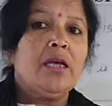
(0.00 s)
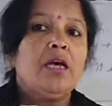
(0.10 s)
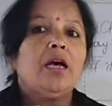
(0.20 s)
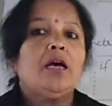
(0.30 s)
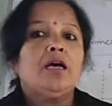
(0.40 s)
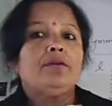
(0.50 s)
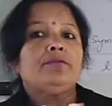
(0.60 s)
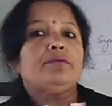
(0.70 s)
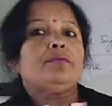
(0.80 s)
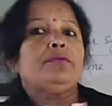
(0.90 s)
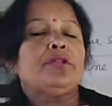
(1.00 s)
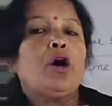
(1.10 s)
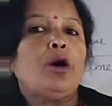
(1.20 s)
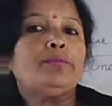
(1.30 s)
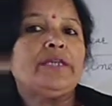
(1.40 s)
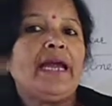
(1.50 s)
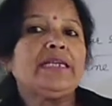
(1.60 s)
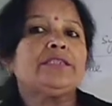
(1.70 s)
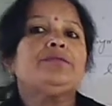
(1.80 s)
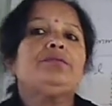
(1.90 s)
The
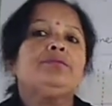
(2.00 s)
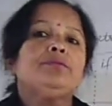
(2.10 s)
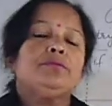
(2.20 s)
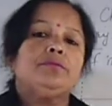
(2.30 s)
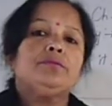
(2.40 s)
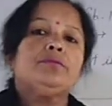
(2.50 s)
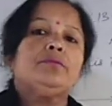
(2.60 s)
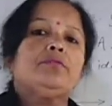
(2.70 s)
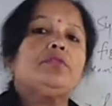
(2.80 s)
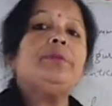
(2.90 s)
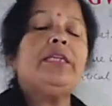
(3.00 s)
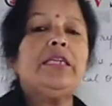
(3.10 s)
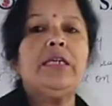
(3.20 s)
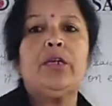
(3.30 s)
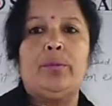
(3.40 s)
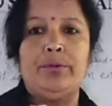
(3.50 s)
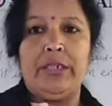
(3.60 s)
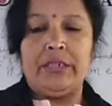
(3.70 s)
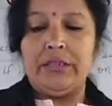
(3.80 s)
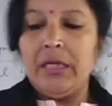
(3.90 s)
objects, symmetrical
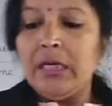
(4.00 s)
objects.